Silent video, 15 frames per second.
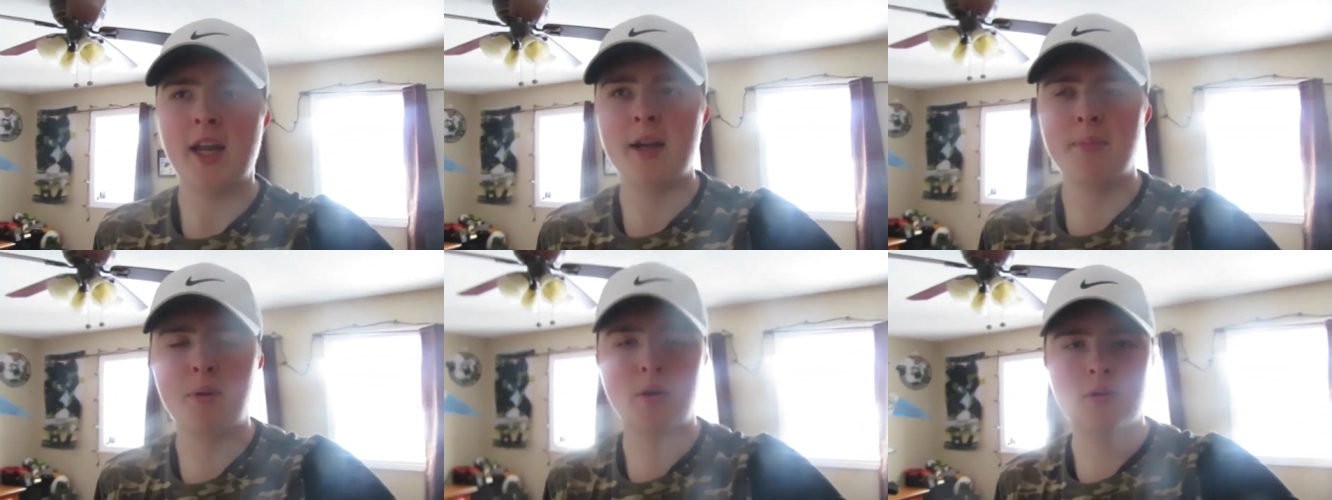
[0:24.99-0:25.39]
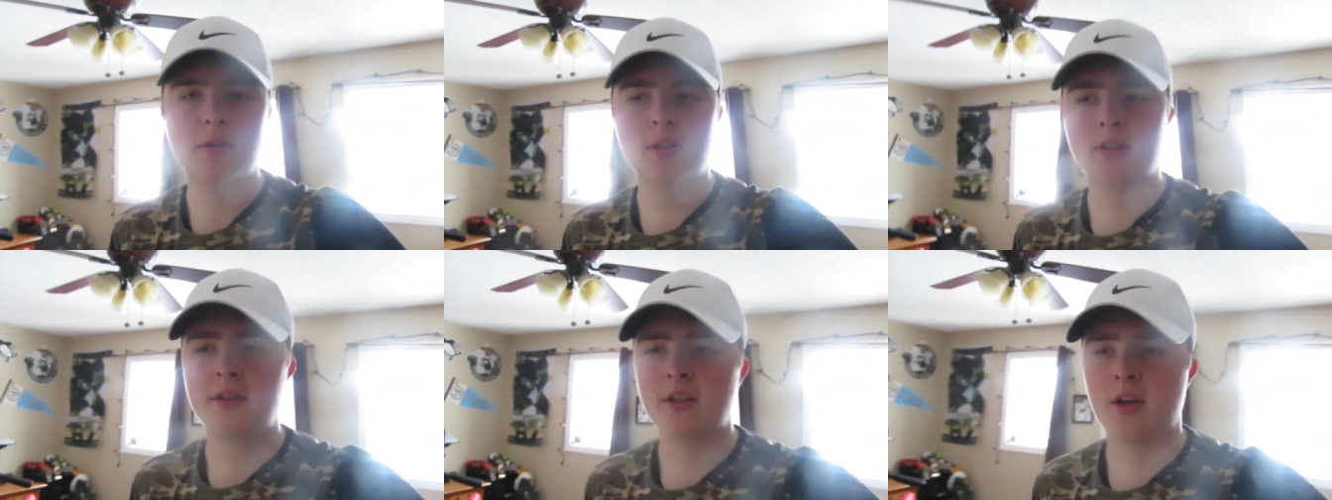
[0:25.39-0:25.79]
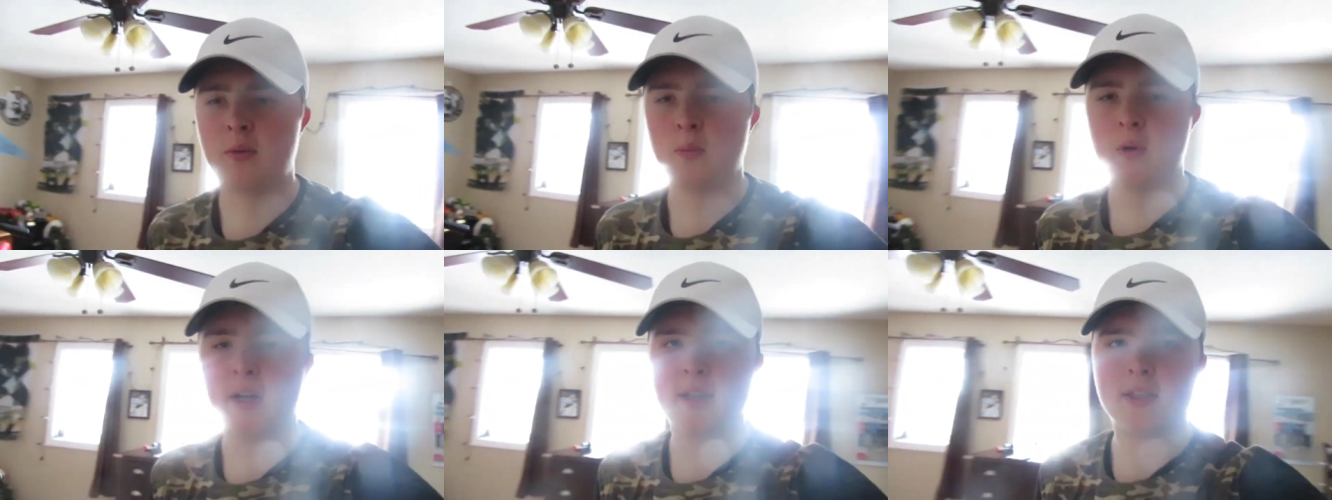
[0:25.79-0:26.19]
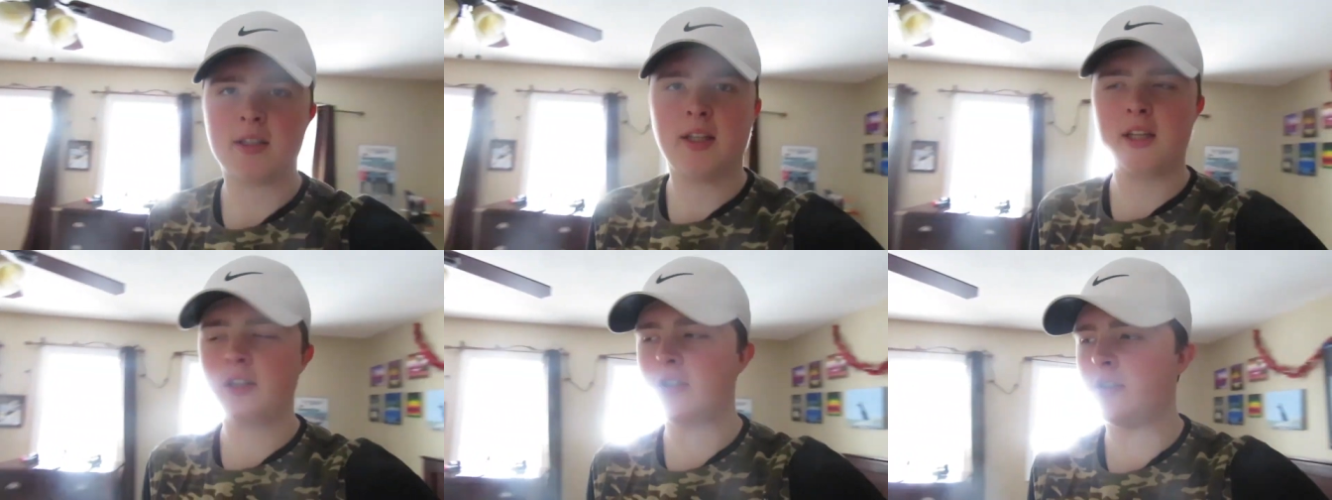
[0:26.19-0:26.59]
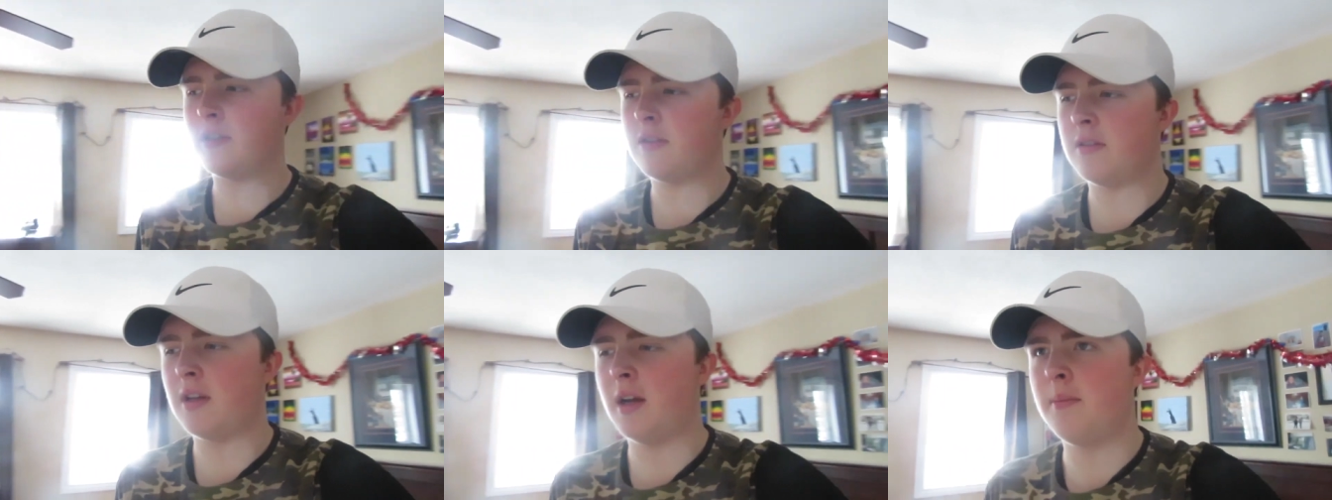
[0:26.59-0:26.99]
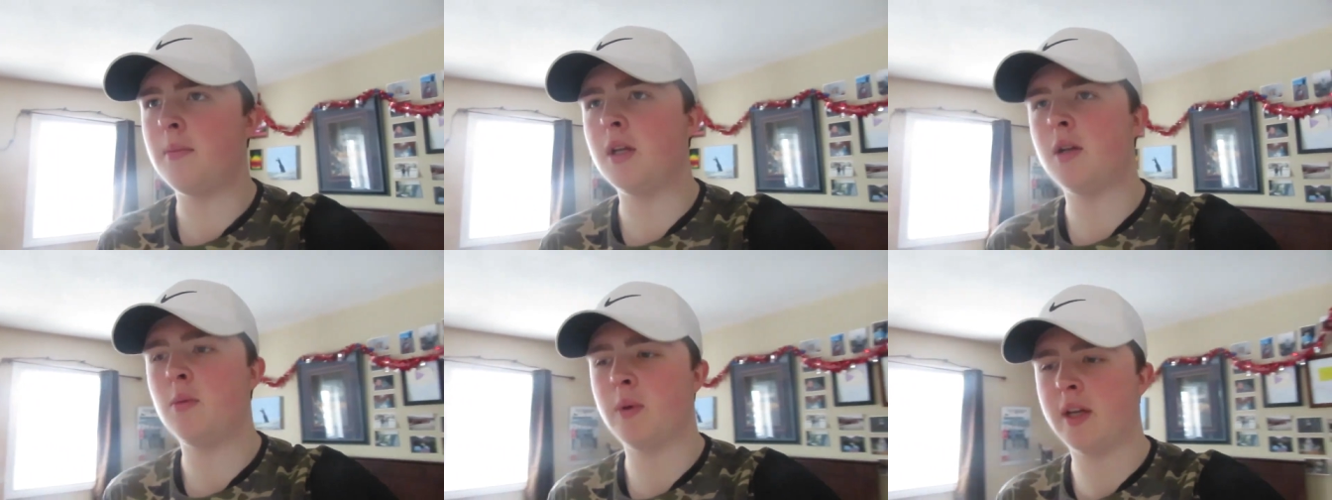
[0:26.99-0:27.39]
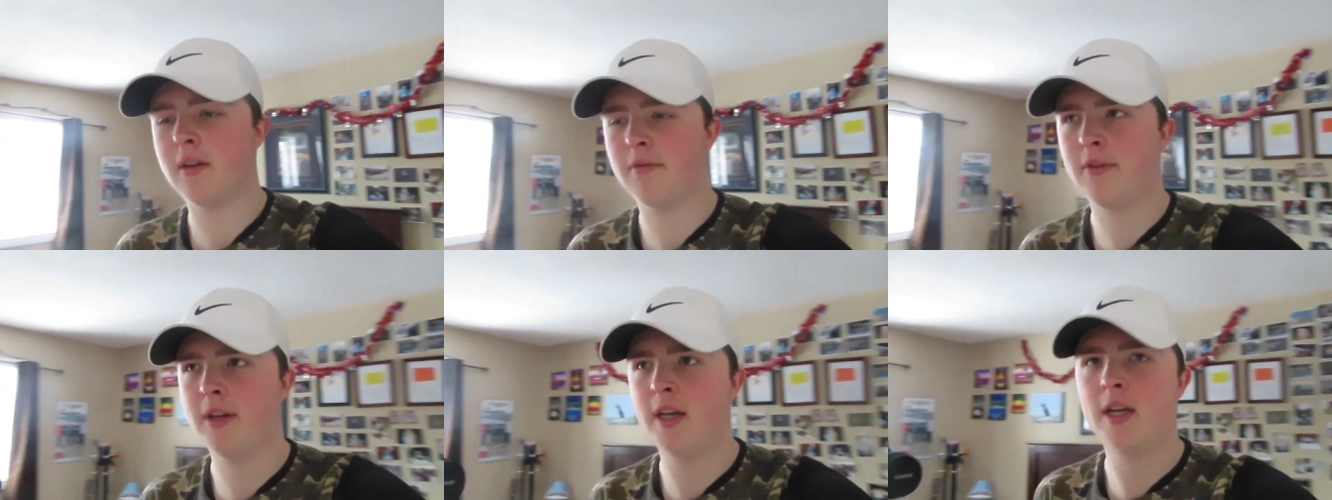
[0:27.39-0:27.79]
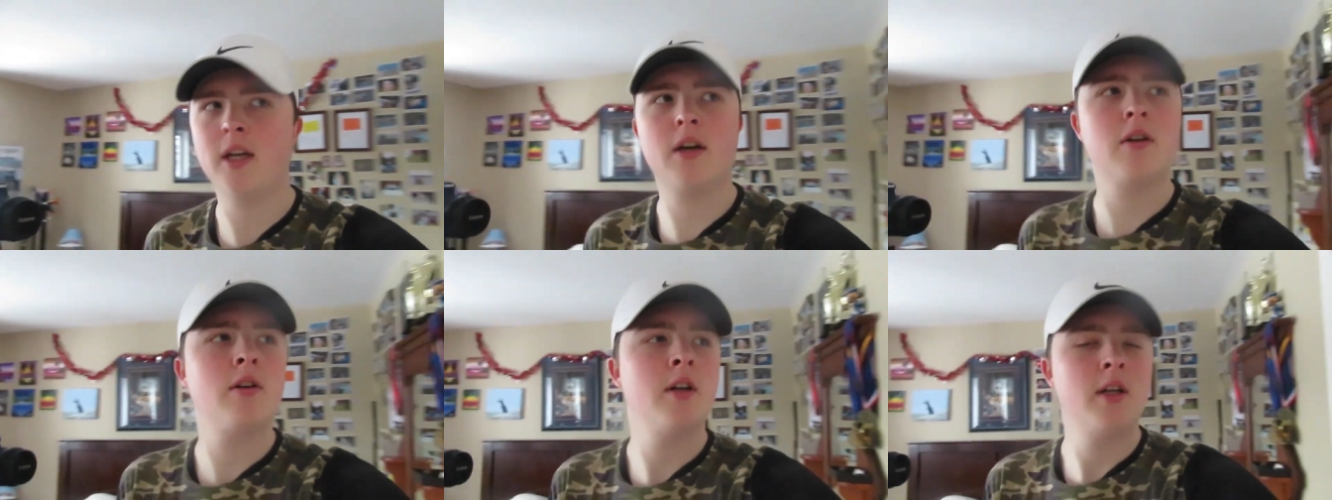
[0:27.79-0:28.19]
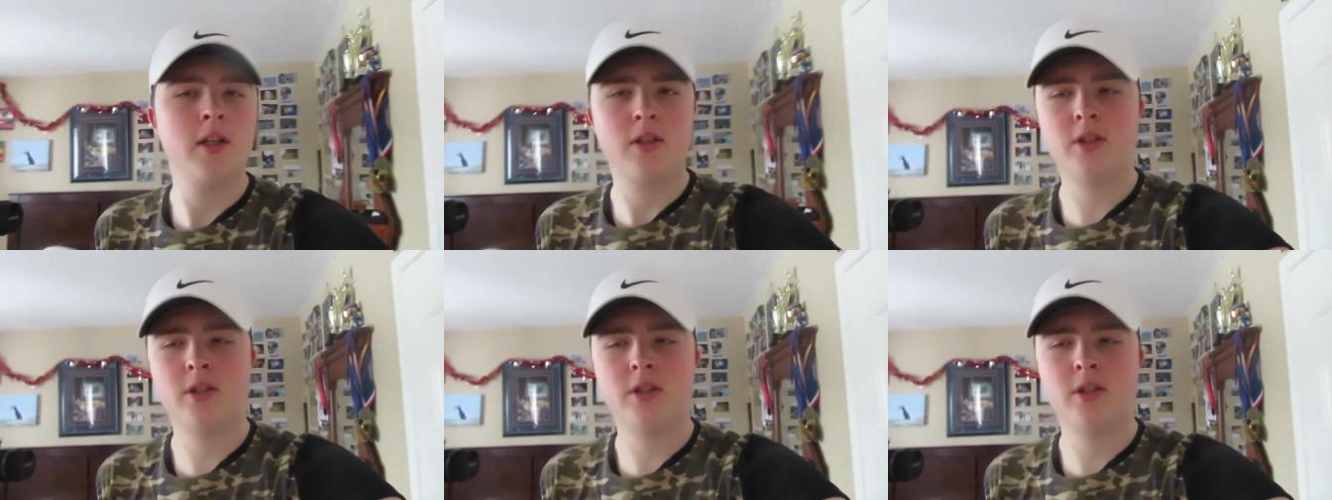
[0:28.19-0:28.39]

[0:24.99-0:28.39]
and post this on Wednesday. Just a midweek video,